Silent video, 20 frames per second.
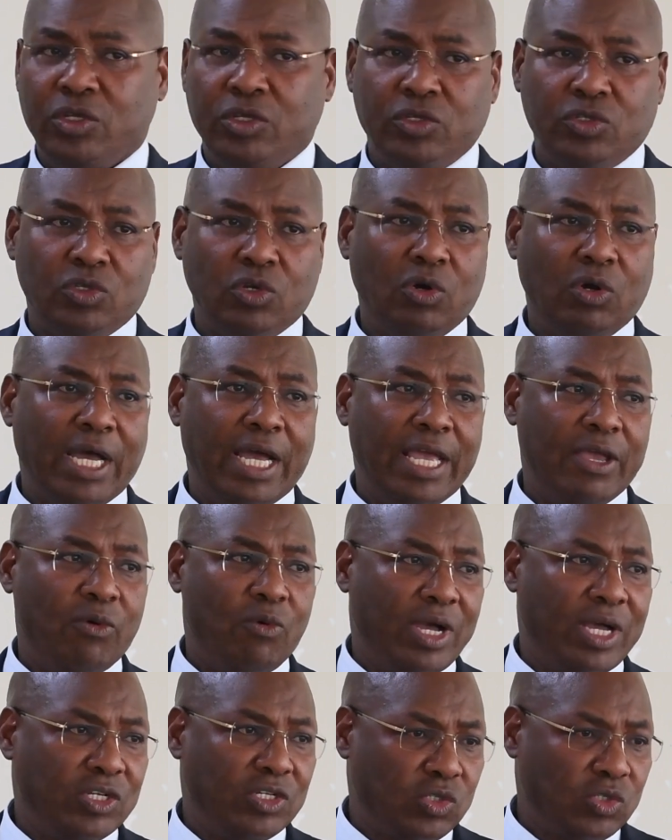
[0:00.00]
So I
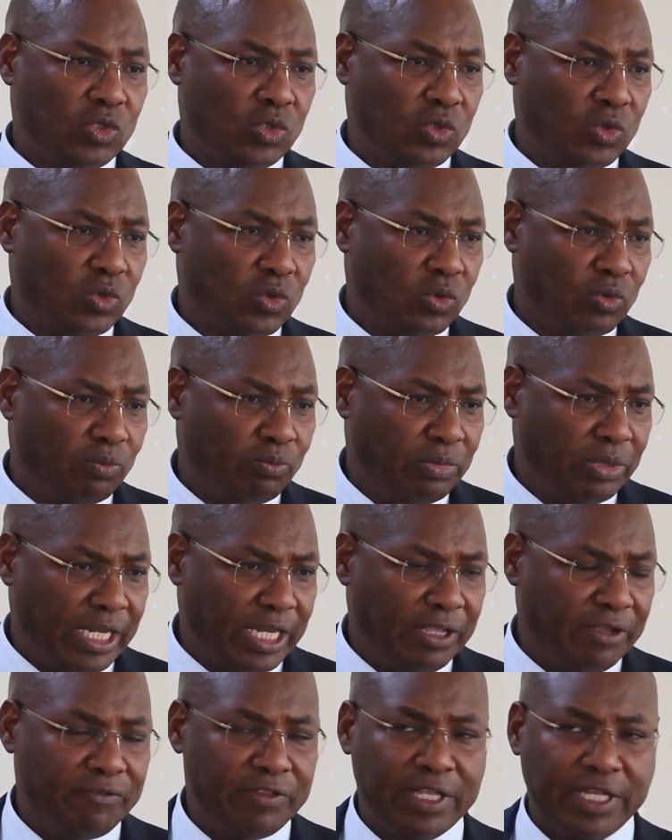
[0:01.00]
want to
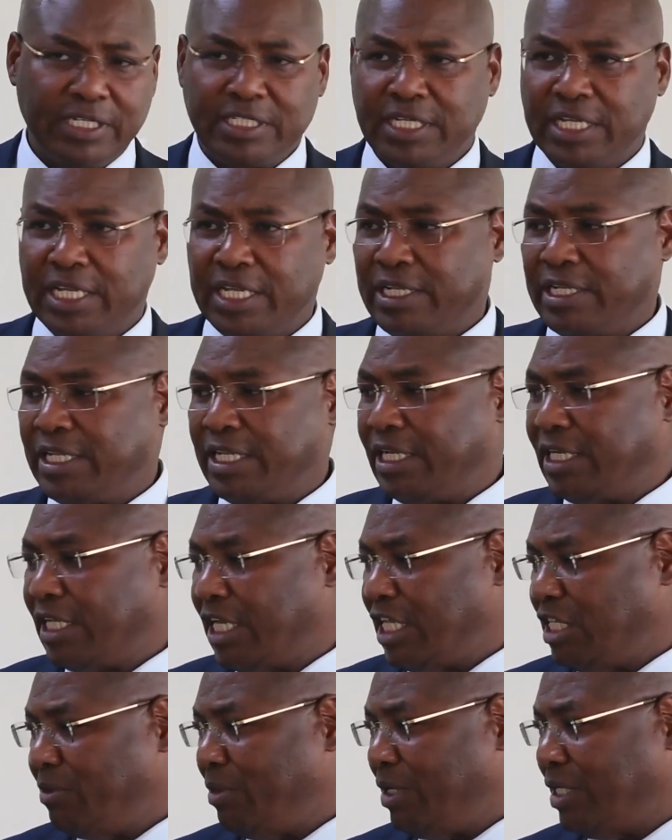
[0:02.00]
believe that the
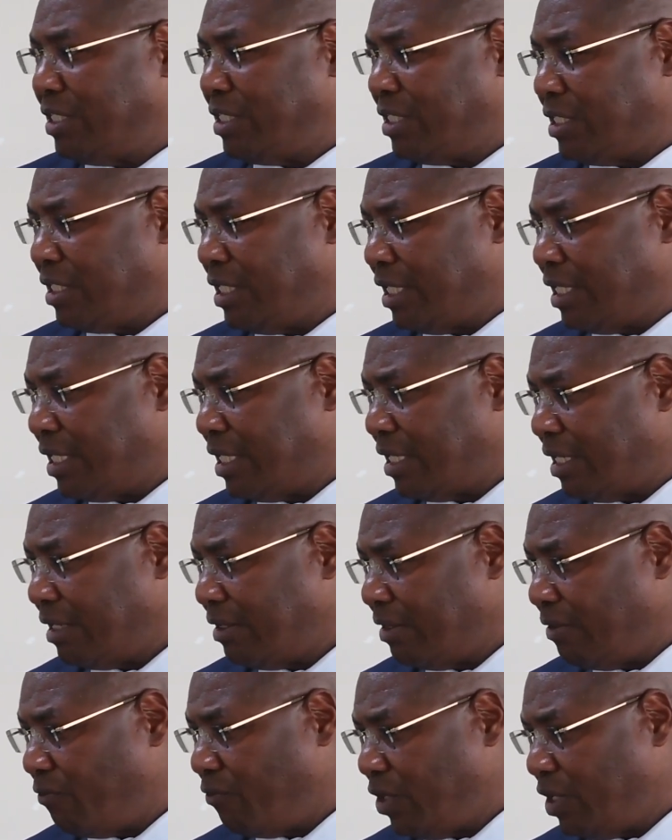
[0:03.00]
engagements, that
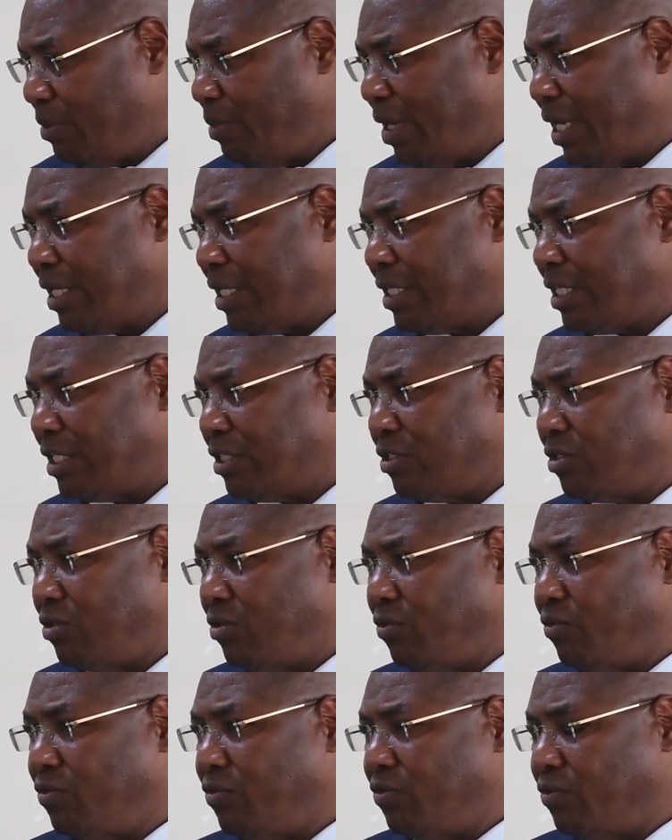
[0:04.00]
the feedback that
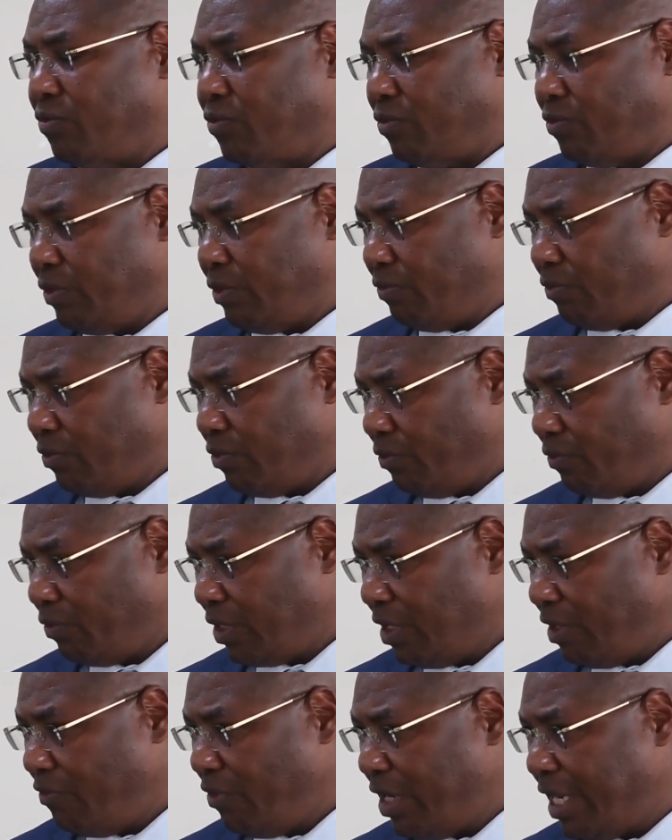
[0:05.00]
you've
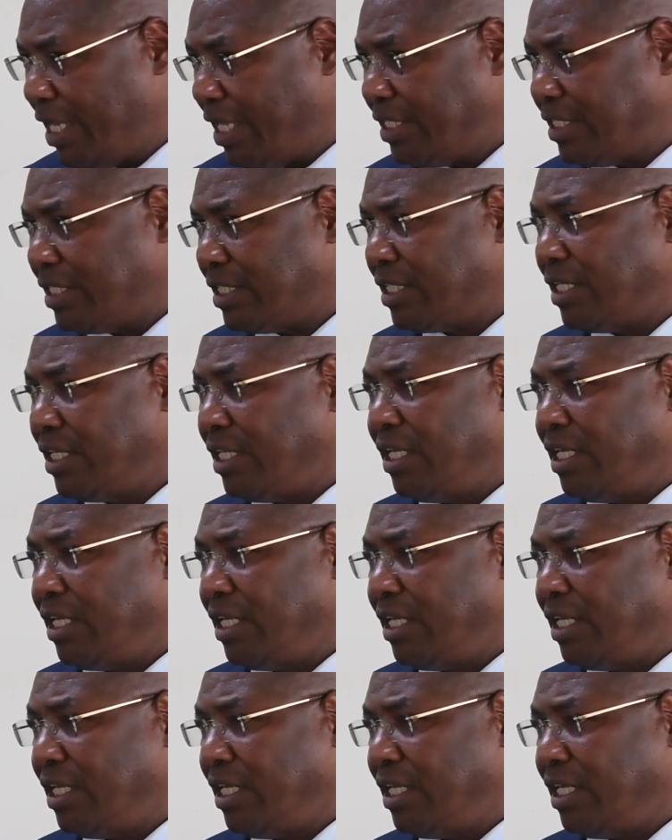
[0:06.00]
given us